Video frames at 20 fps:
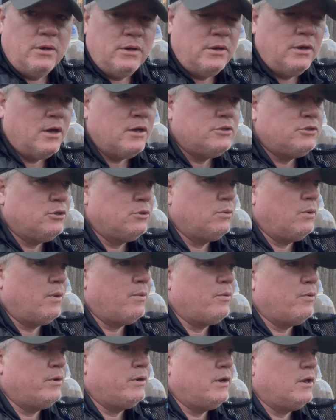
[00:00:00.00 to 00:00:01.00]
Not sure where
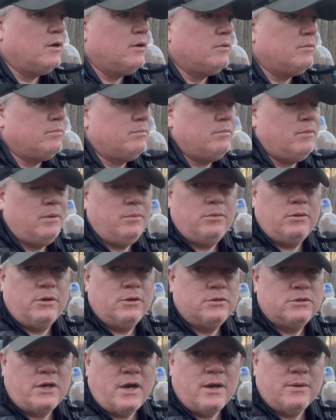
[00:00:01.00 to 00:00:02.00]
we'll end up. Maybe
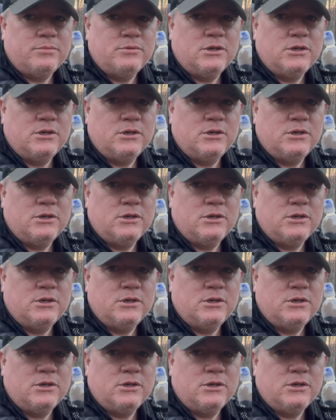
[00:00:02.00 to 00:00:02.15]
Gooch Gap